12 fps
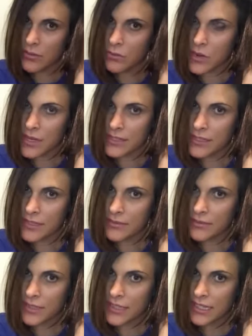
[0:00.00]
once,
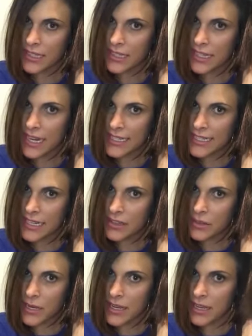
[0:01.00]
let it sit a
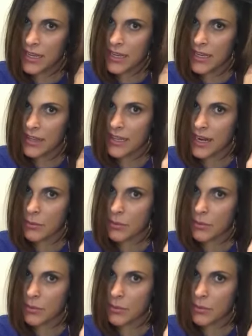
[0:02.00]
little bit, then I